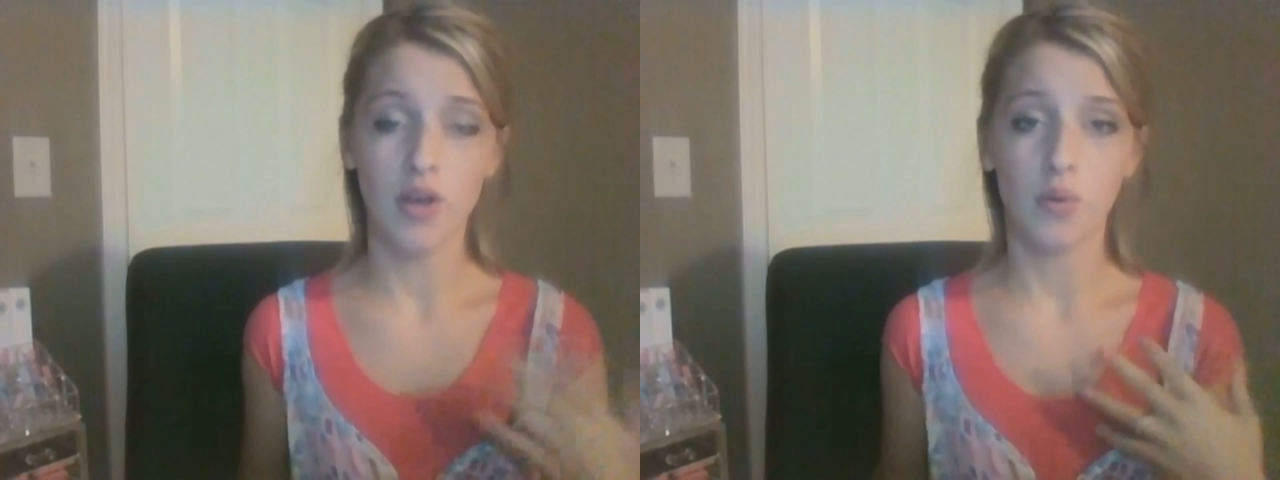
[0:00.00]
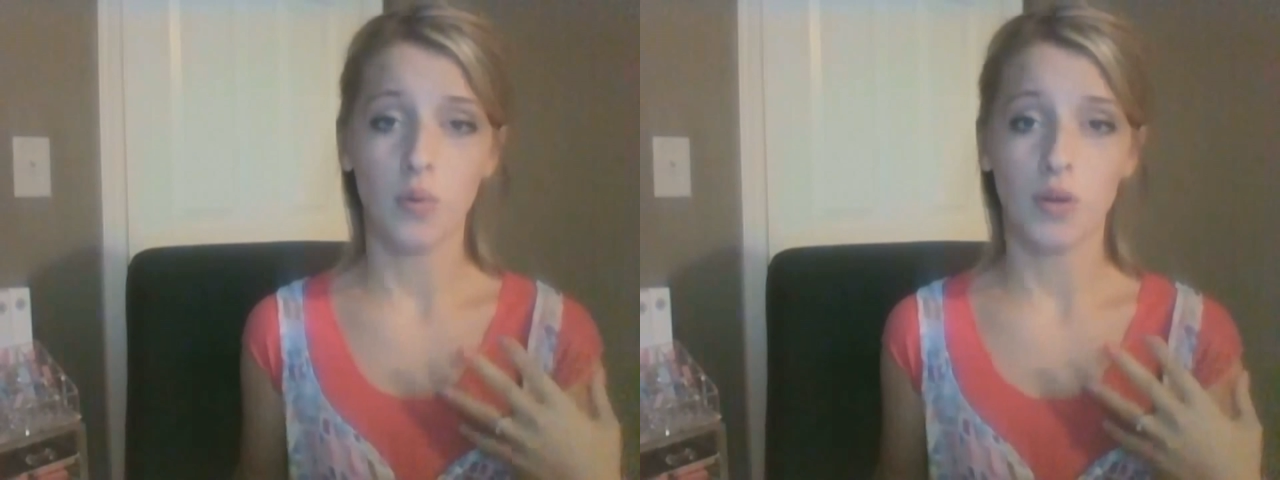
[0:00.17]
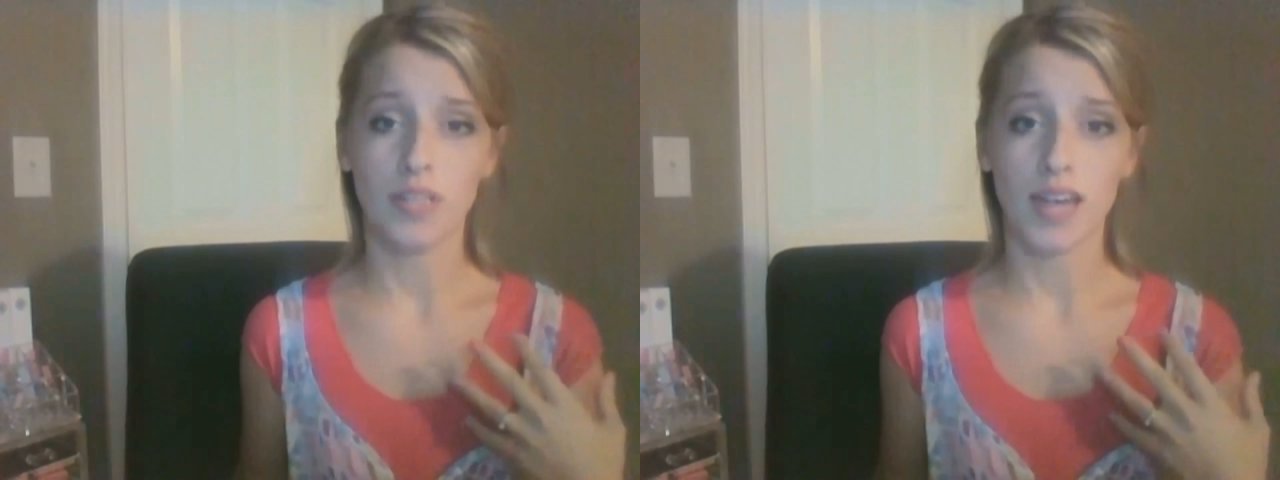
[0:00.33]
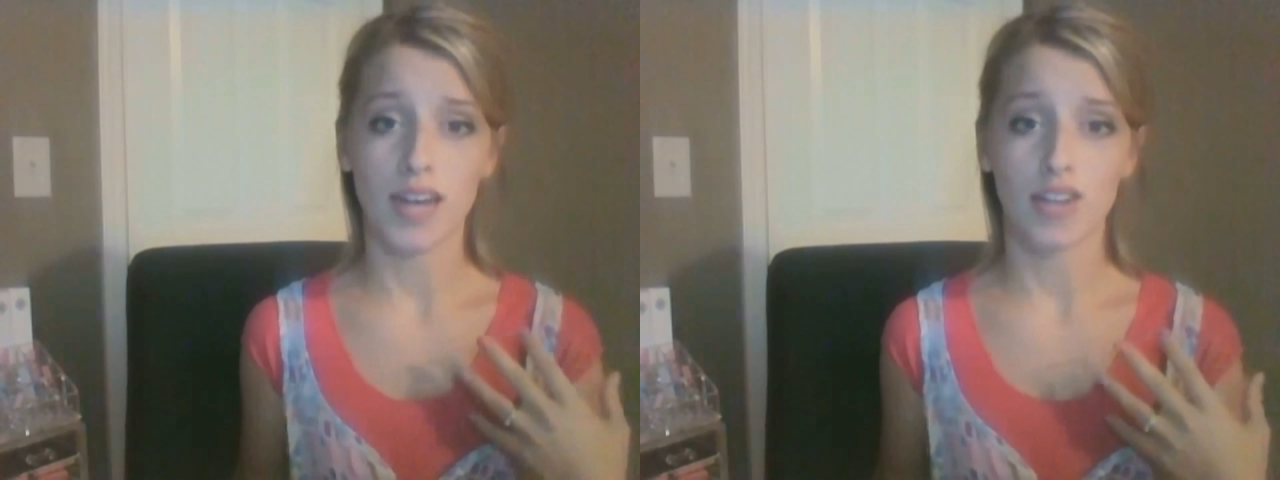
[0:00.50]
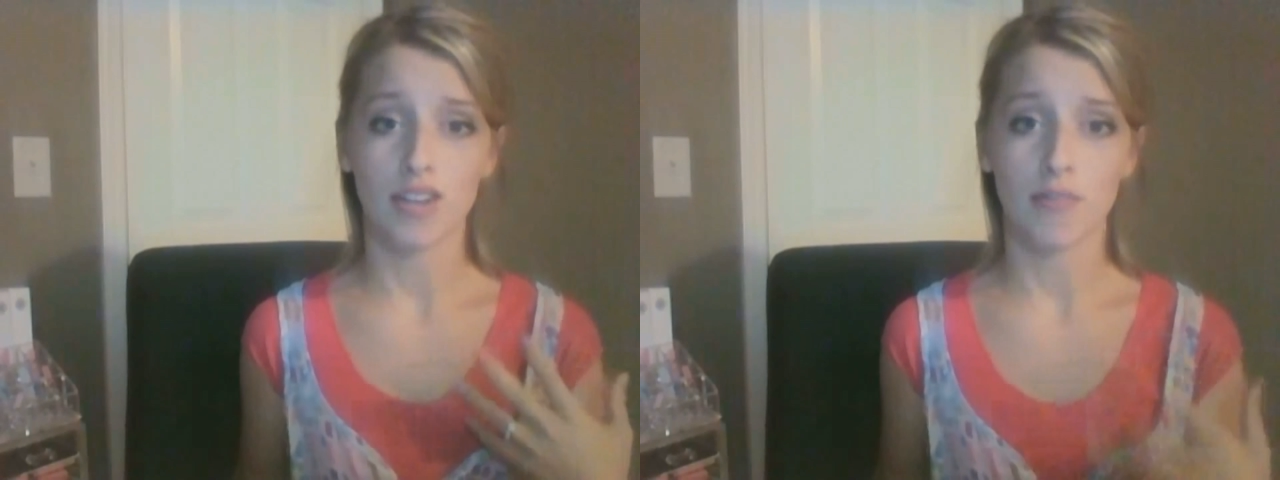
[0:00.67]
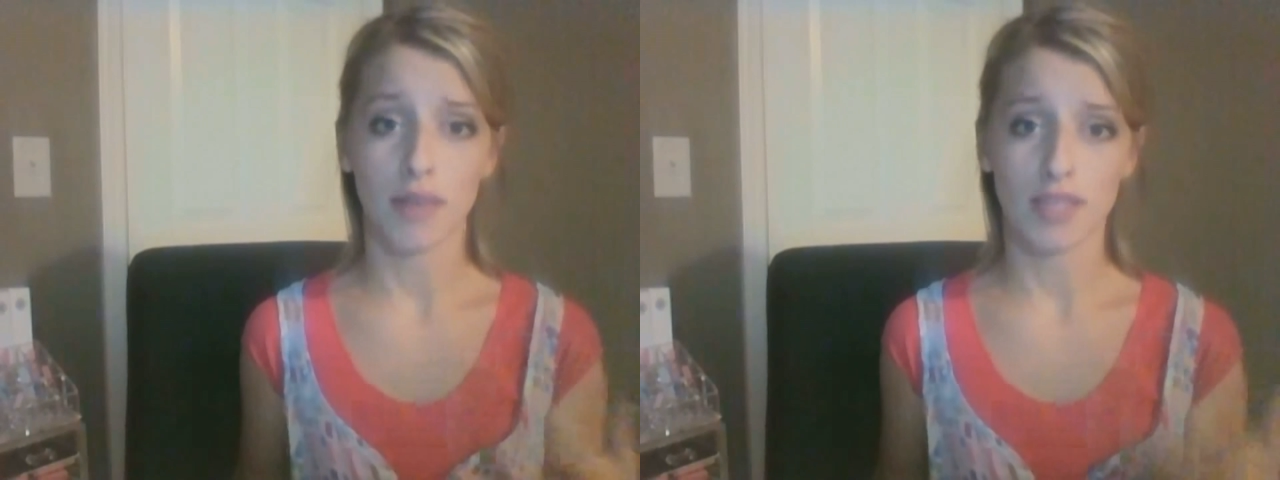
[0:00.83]
was to
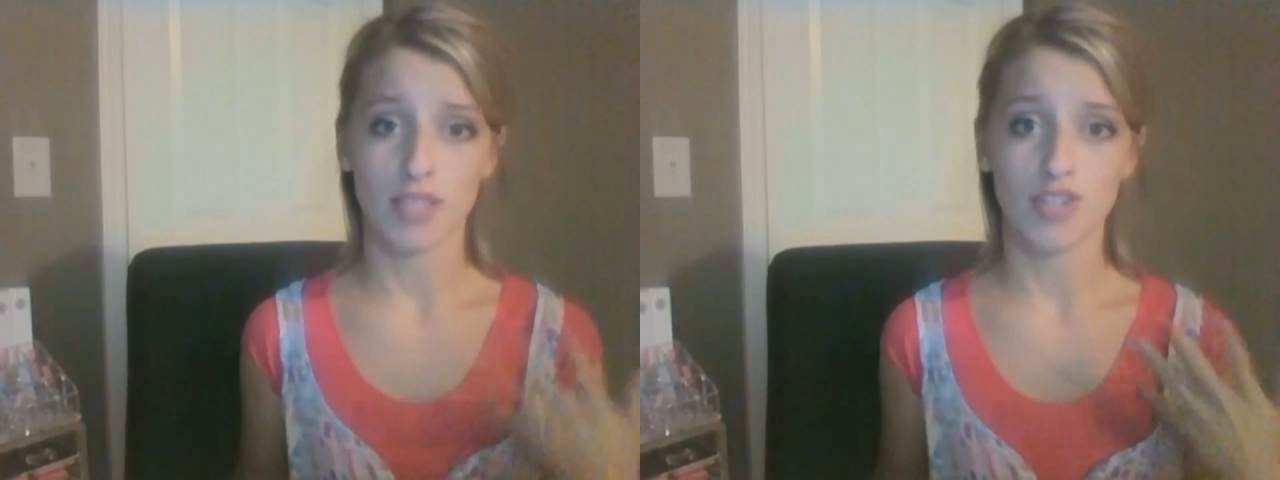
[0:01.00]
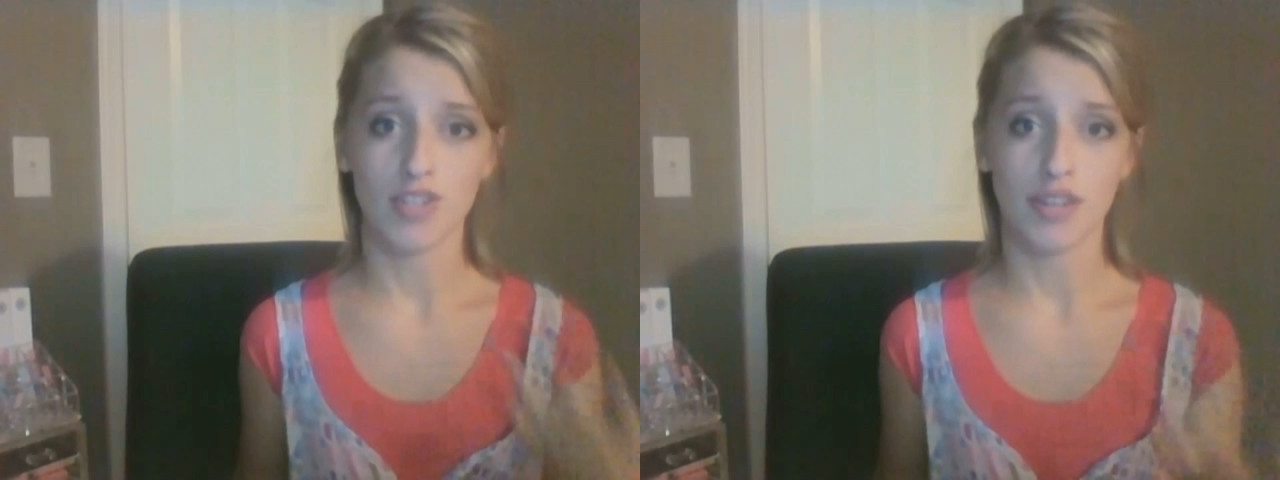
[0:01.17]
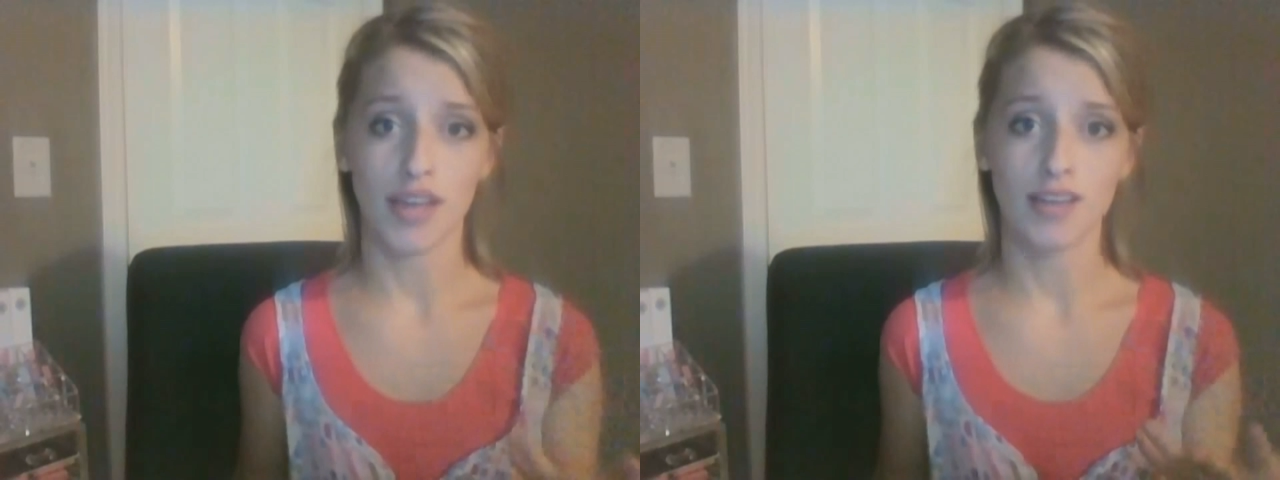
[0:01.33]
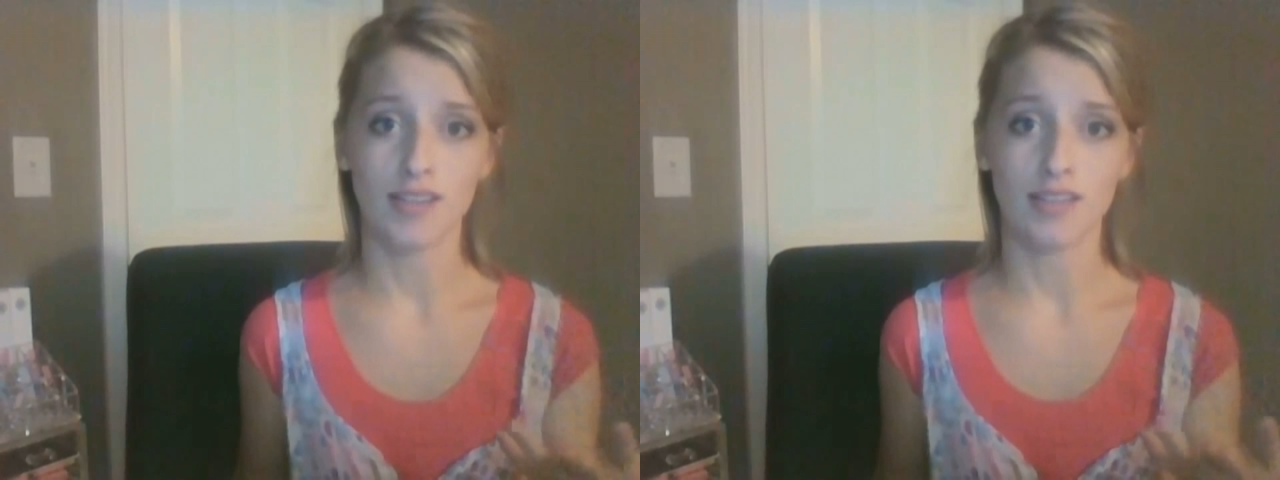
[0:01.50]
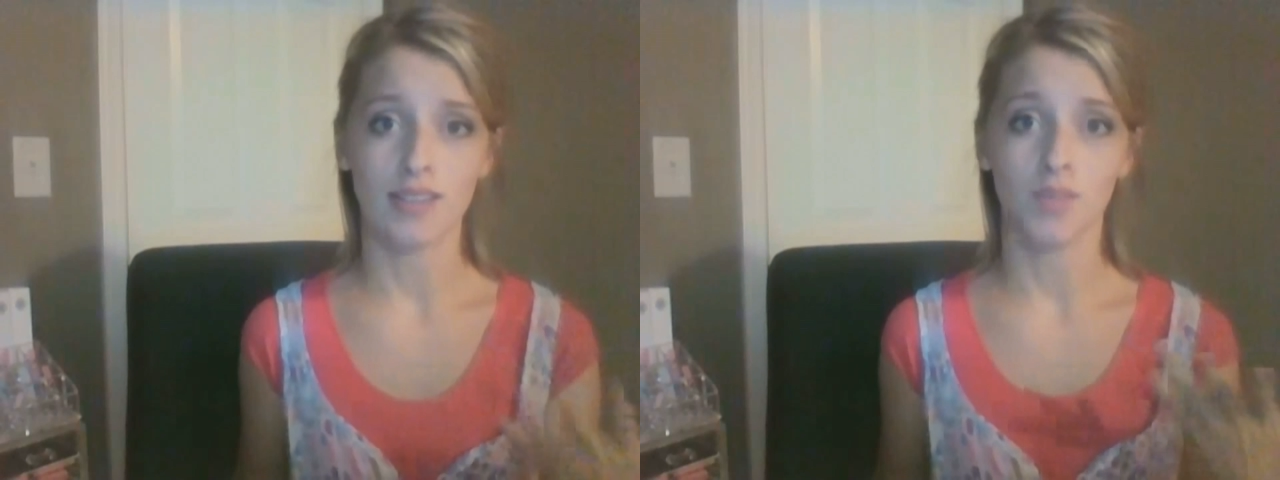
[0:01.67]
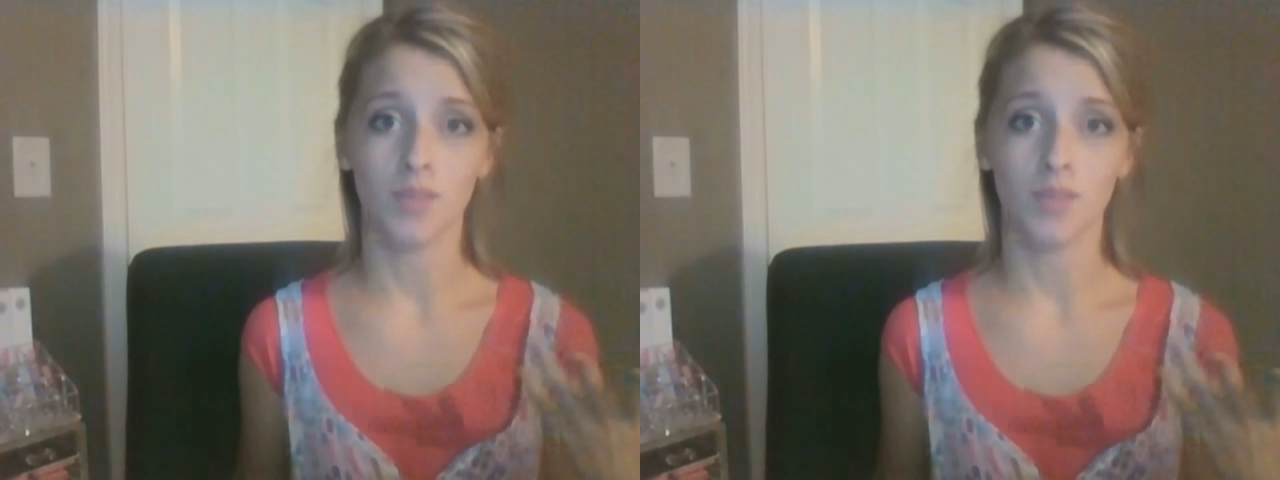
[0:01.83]
actually message your guests